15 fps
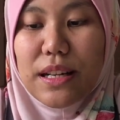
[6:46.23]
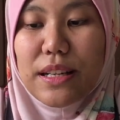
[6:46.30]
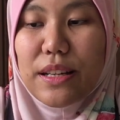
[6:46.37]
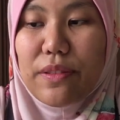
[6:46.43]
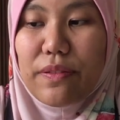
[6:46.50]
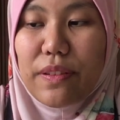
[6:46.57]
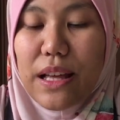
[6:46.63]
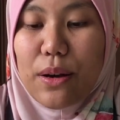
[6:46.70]

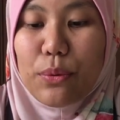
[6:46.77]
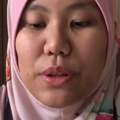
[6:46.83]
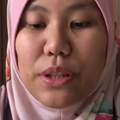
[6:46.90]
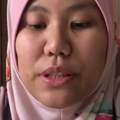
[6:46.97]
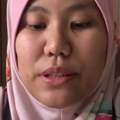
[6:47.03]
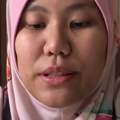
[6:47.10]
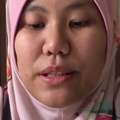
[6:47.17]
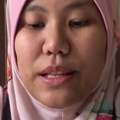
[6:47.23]
the
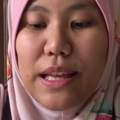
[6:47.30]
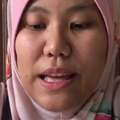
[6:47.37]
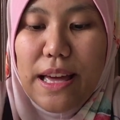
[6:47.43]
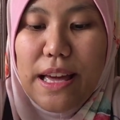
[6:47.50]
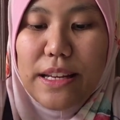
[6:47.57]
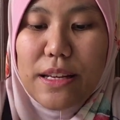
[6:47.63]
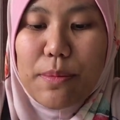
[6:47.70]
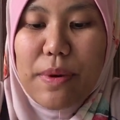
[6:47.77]
flour
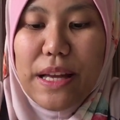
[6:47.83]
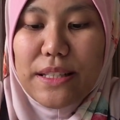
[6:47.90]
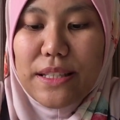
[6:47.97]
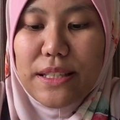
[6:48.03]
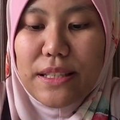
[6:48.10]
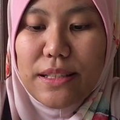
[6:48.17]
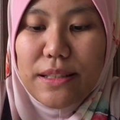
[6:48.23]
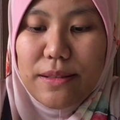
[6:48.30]
and the
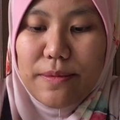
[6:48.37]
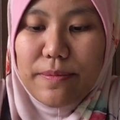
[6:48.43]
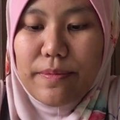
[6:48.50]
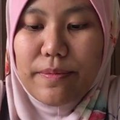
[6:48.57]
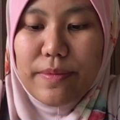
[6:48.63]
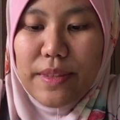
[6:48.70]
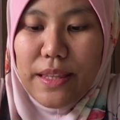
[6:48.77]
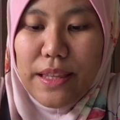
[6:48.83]
batter,
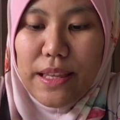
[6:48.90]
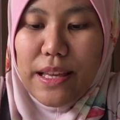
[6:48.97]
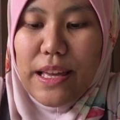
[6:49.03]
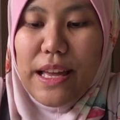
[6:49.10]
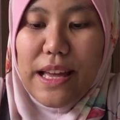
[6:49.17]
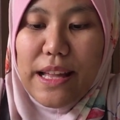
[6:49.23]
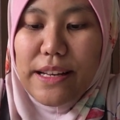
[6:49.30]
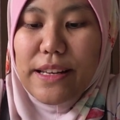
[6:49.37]

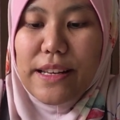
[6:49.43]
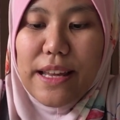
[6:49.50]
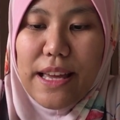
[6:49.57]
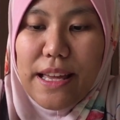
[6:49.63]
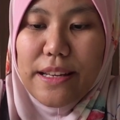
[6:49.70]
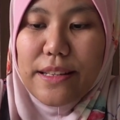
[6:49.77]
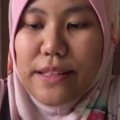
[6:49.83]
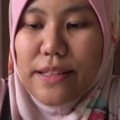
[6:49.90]
and
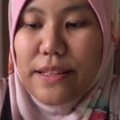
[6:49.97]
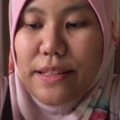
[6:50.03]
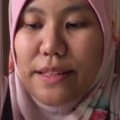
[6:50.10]
then